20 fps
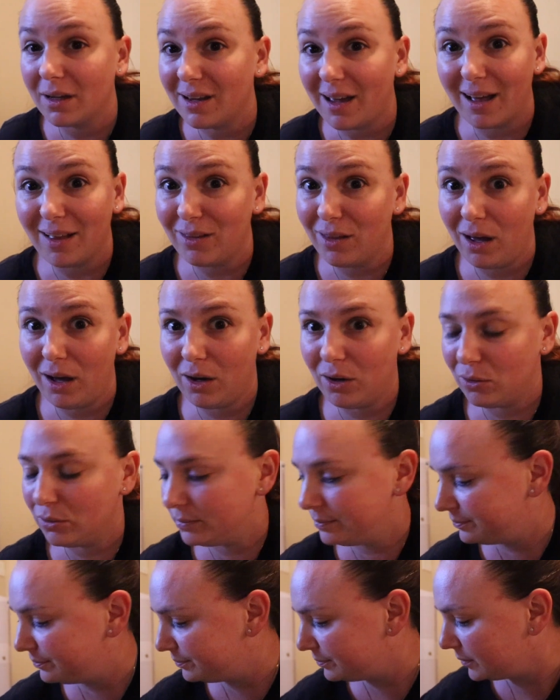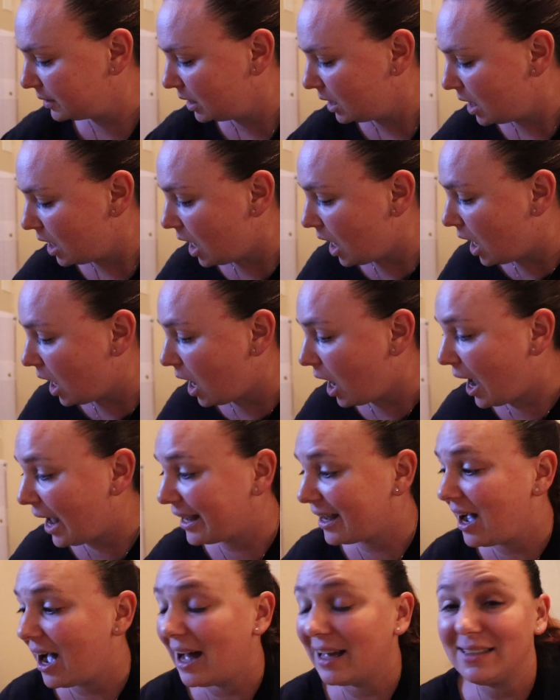hello. Uh, I
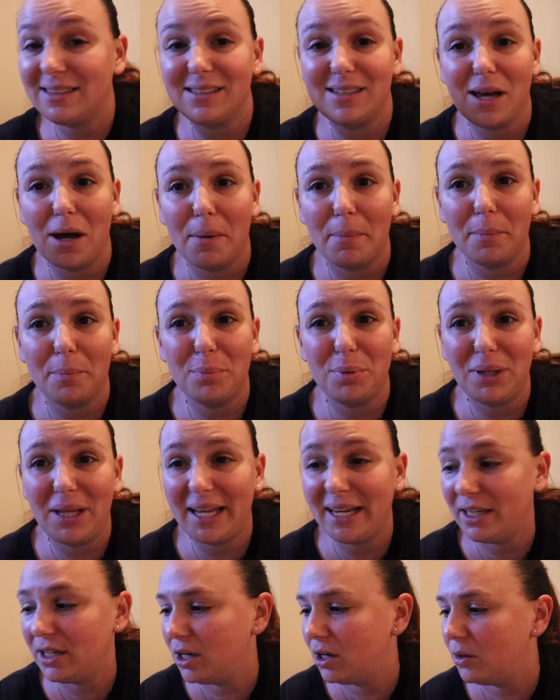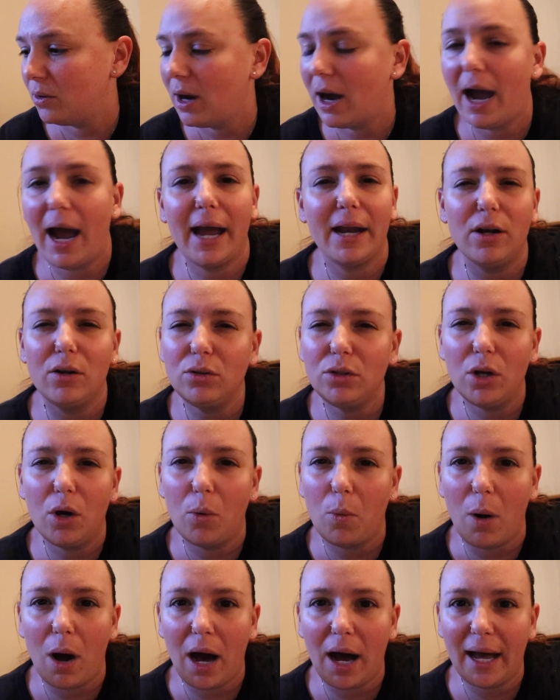got some Play-Doh. I don't know
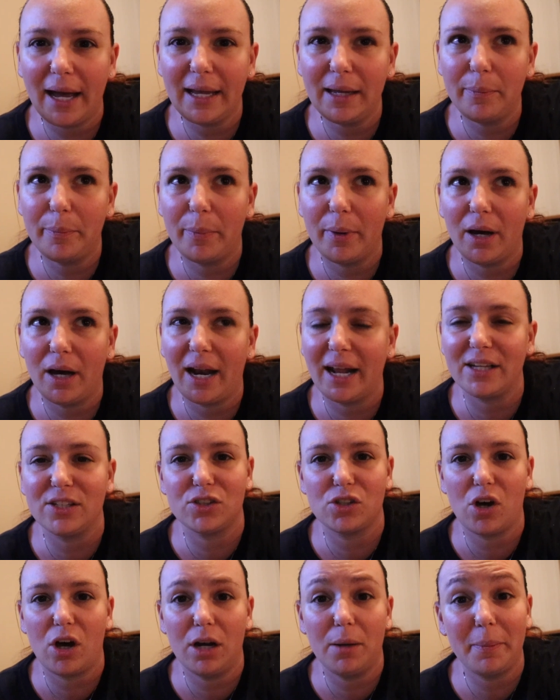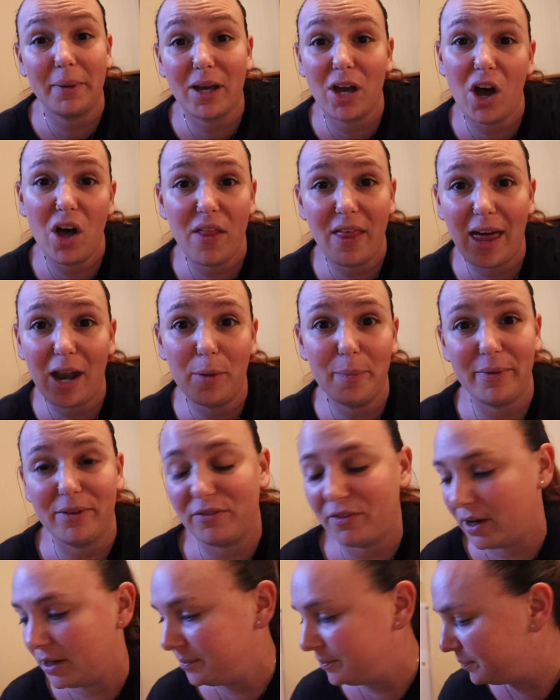why, but I saw it. I'm like, oh, that'll be
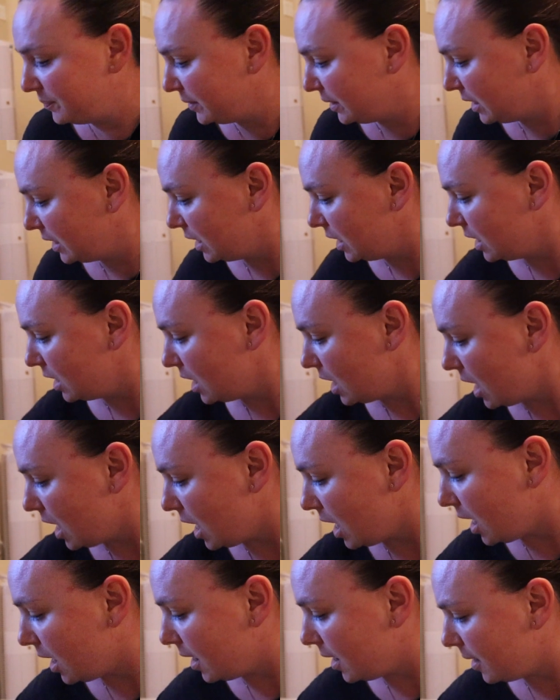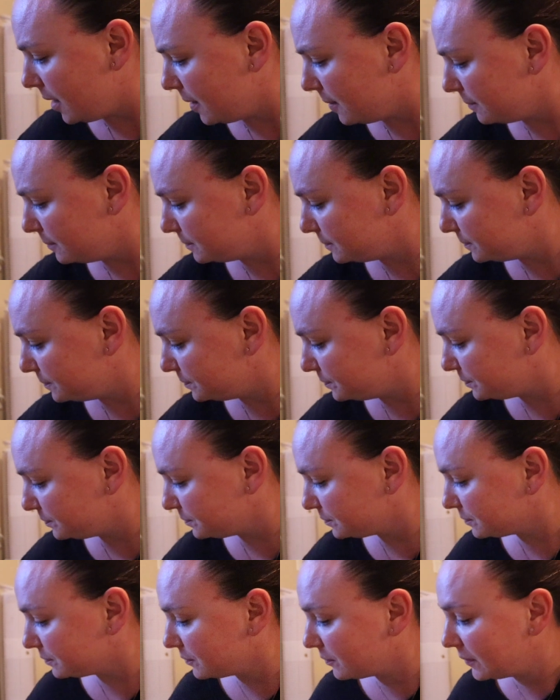fun. Um,
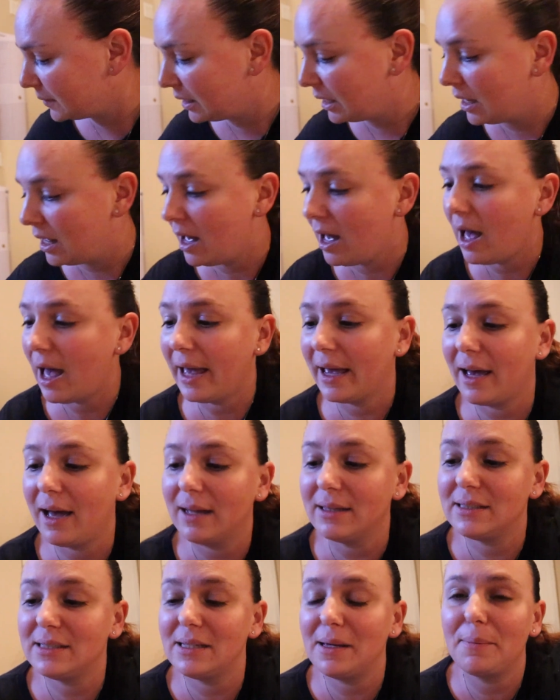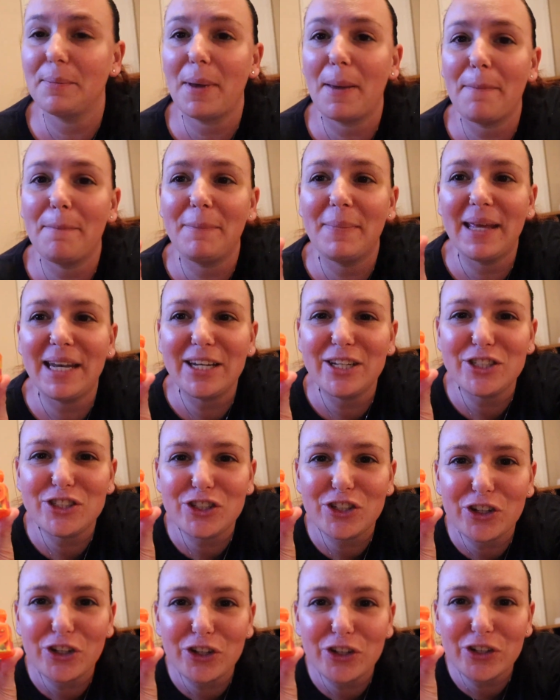I got some
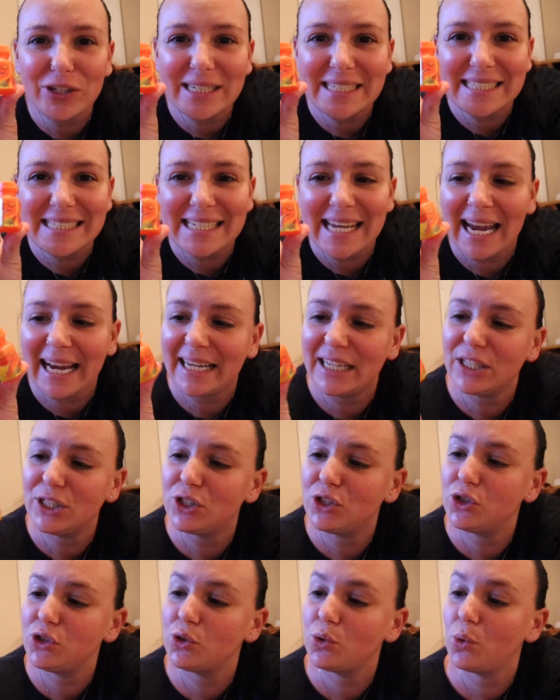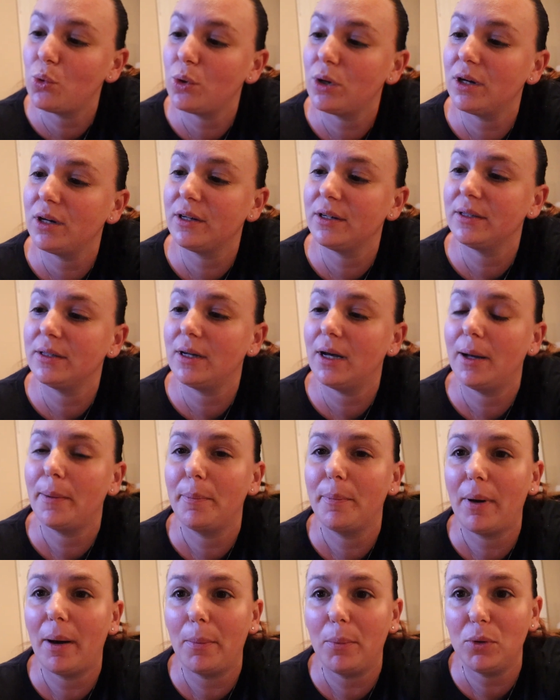miniature dinosaur uh,
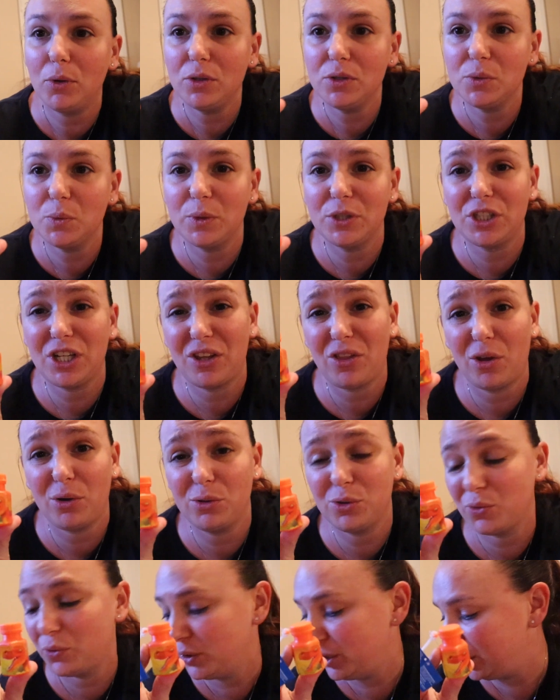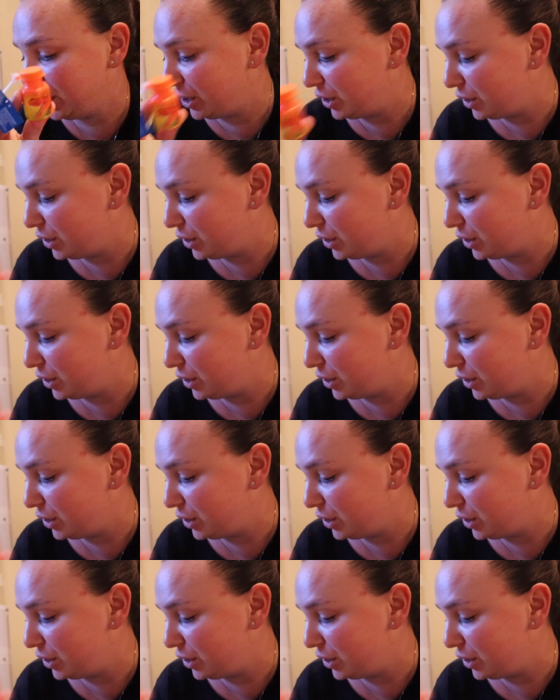bubbles, which I thought was really